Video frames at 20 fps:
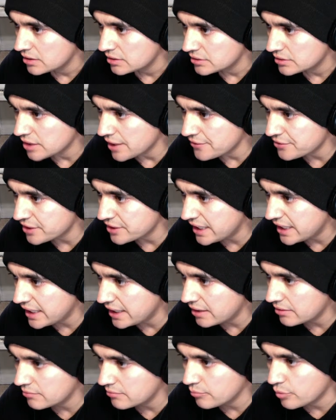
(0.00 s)
another
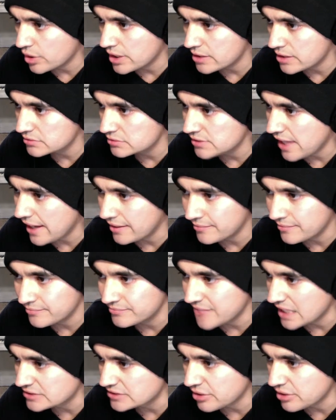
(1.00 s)
kick. Moreno's like,
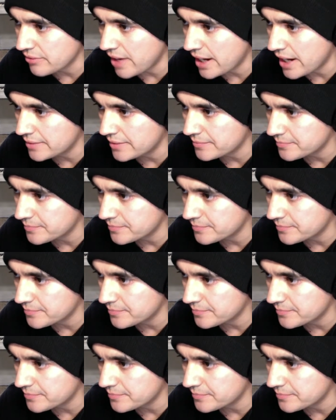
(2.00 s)
that's all right.